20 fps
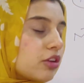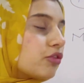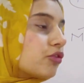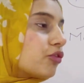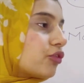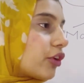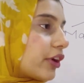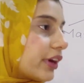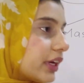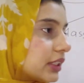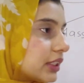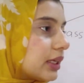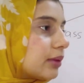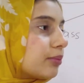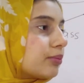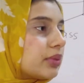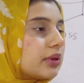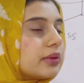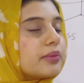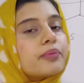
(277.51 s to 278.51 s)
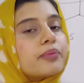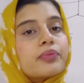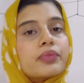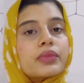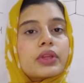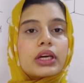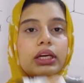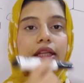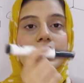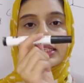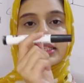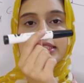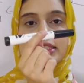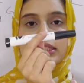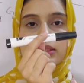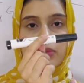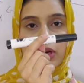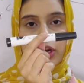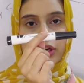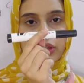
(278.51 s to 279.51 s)
For example, this is a
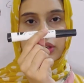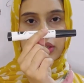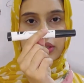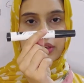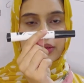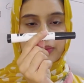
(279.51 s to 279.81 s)
marker.